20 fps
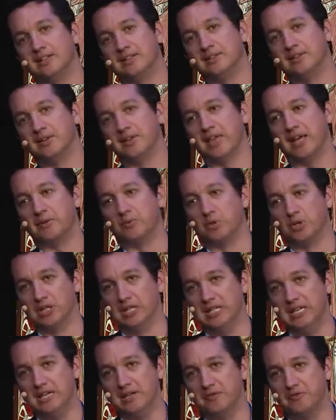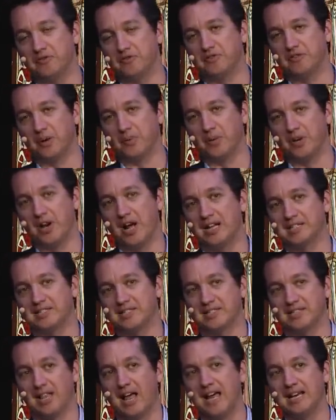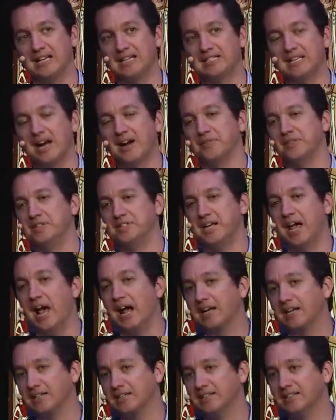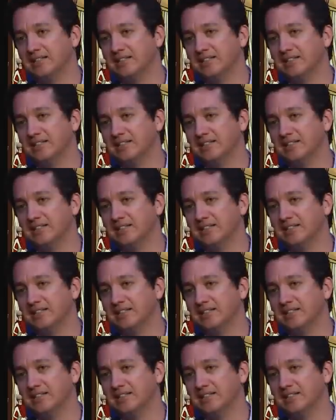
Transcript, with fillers: There's like relief that we're not sliding down the deck.